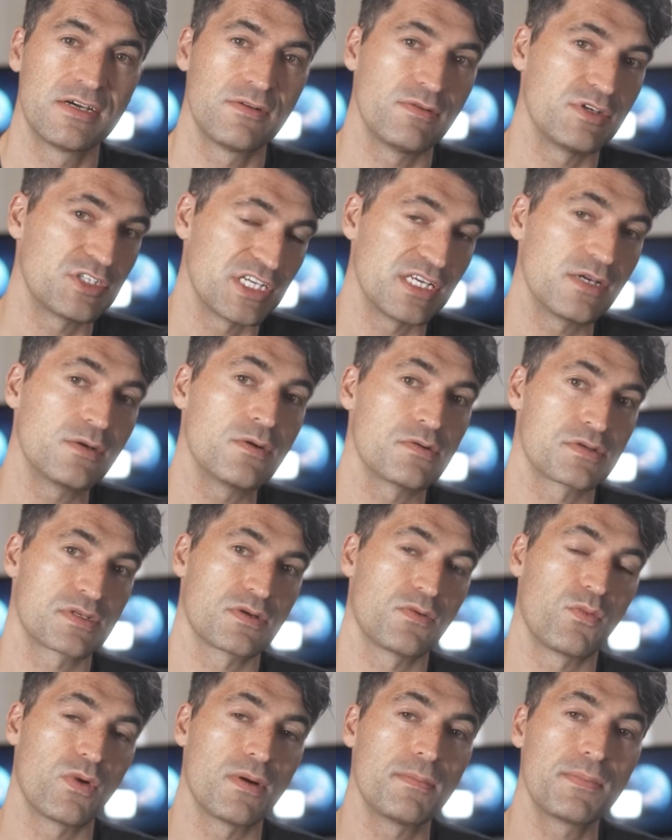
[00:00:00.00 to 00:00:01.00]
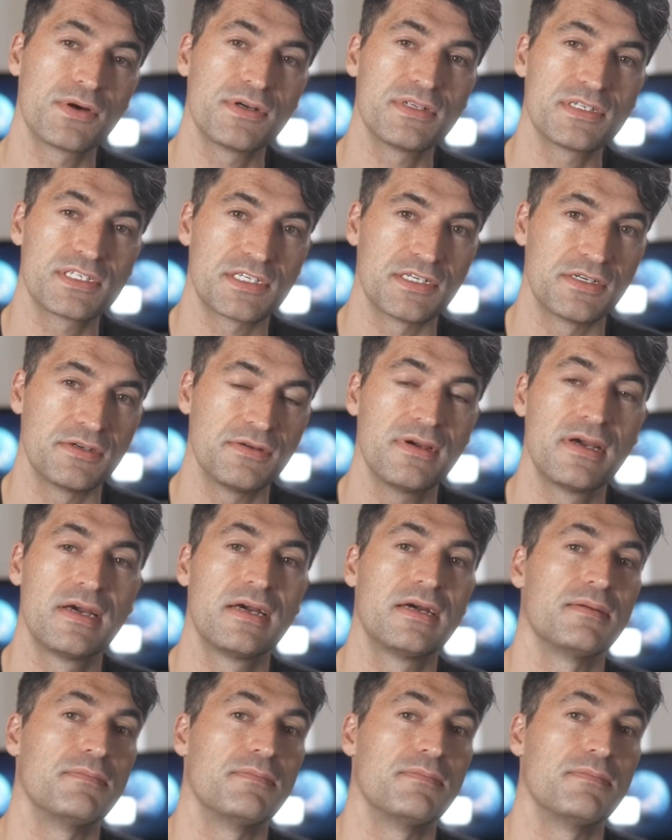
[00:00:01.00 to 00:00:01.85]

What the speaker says: which equals 1.2